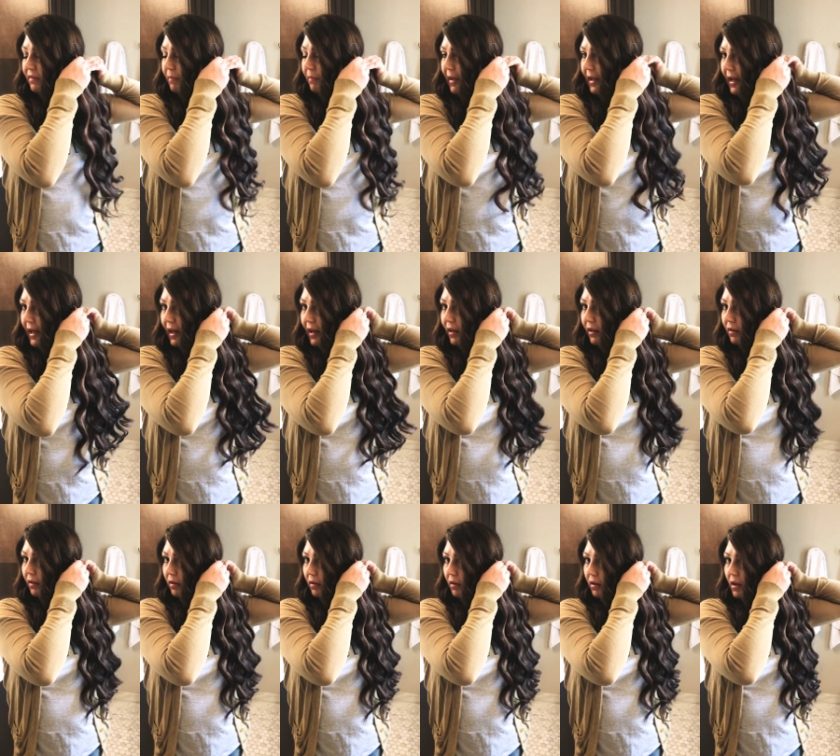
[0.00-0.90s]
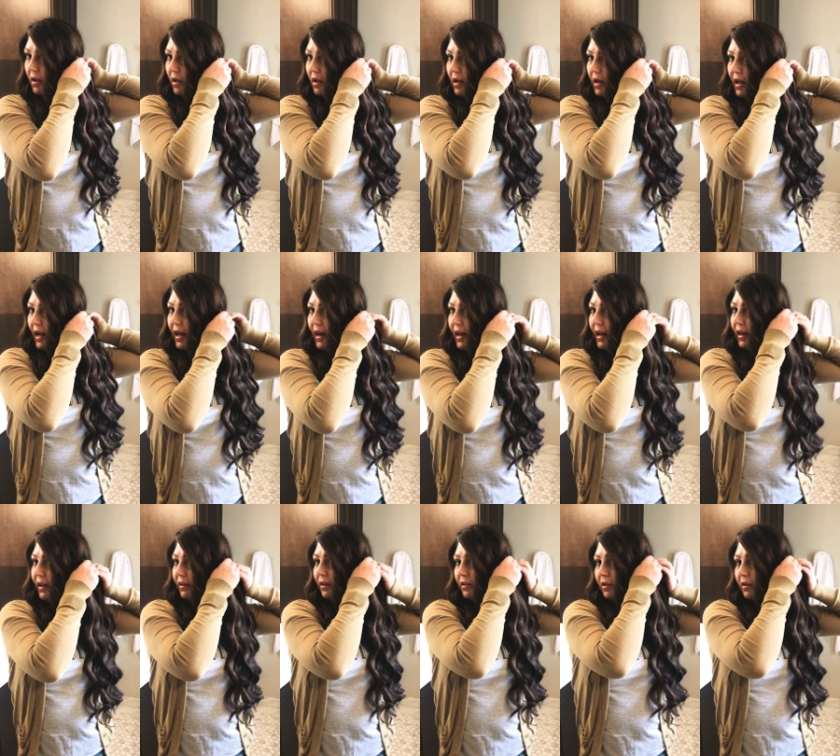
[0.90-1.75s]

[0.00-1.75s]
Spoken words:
of my head, and